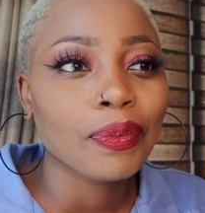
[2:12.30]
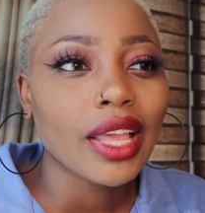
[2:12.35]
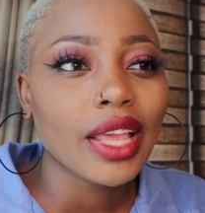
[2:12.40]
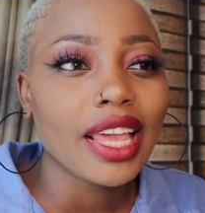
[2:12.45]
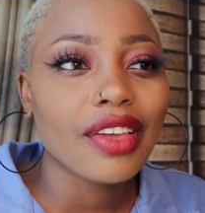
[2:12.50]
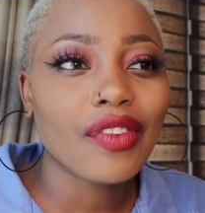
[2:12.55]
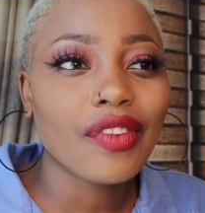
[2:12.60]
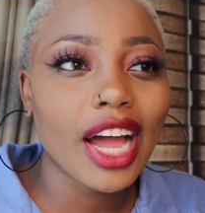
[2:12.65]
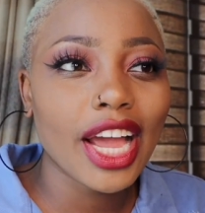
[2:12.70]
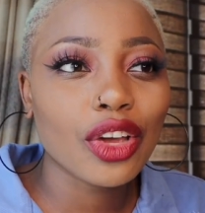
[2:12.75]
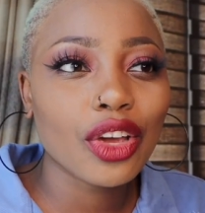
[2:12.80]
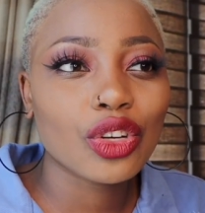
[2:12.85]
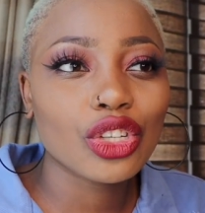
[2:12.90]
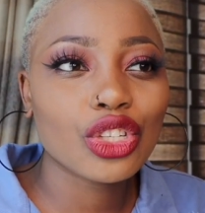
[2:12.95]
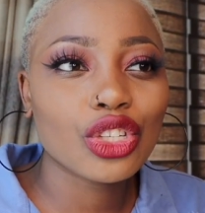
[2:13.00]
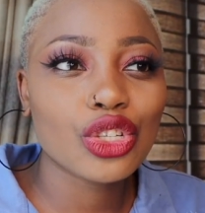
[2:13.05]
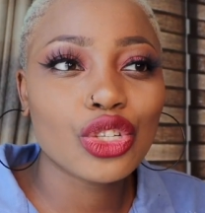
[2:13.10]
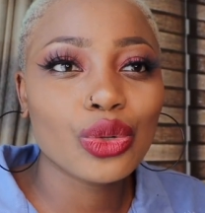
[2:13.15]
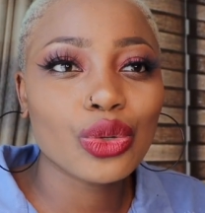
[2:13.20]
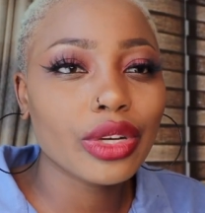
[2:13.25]
if I
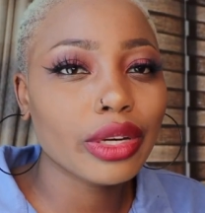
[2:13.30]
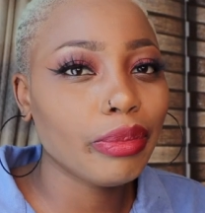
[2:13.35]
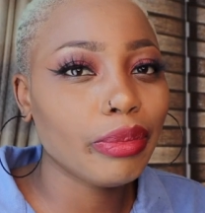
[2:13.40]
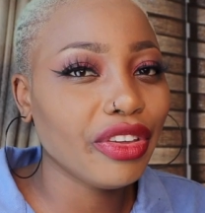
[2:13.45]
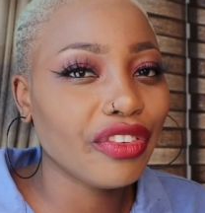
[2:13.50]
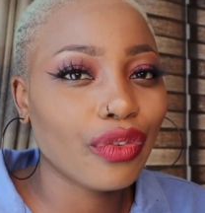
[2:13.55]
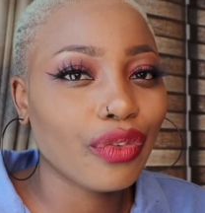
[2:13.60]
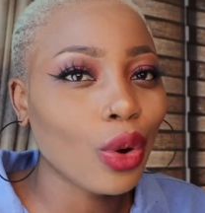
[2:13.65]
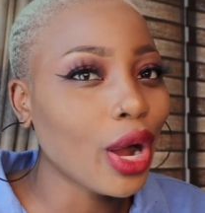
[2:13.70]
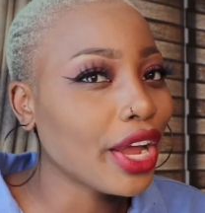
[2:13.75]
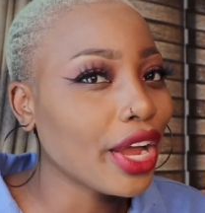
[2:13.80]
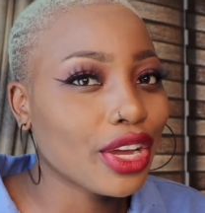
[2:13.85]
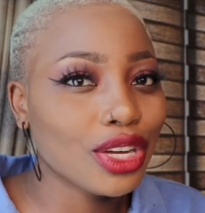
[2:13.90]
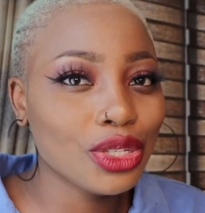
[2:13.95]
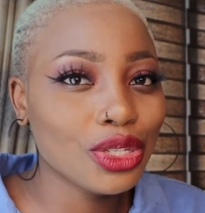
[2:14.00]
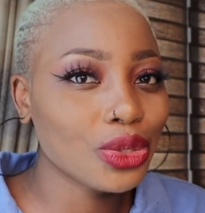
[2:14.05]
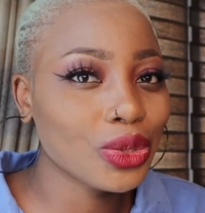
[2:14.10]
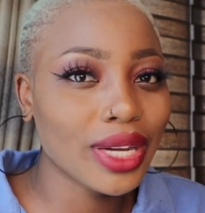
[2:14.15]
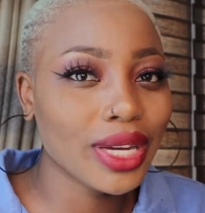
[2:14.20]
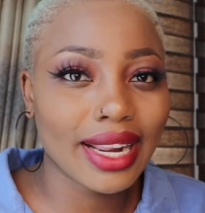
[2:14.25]
could do it before, I
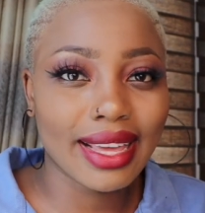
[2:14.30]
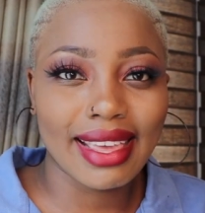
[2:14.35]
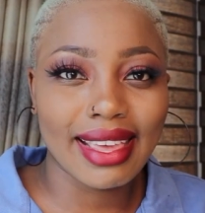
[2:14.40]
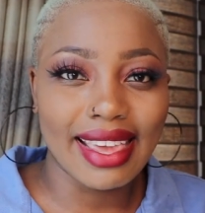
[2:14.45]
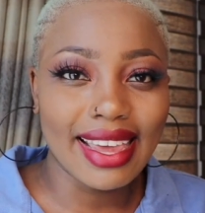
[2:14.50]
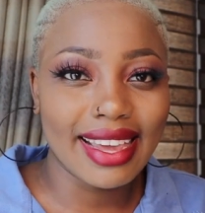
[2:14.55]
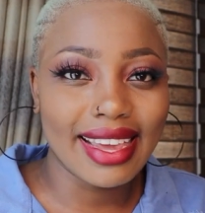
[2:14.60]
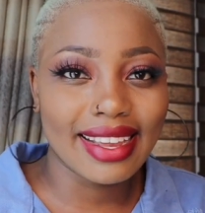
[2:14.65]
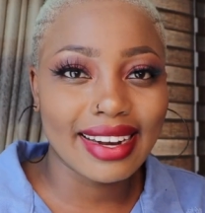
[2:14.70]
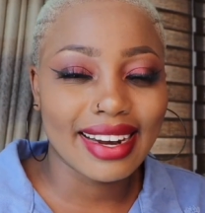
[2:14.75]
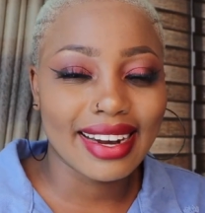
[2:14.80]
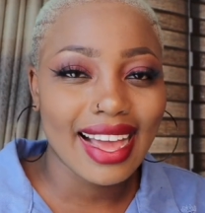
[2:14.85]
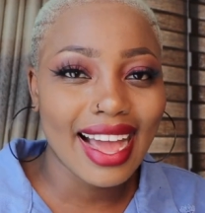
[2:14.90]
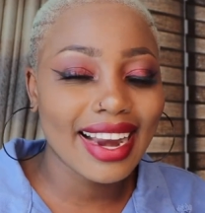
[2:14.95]
can do it again.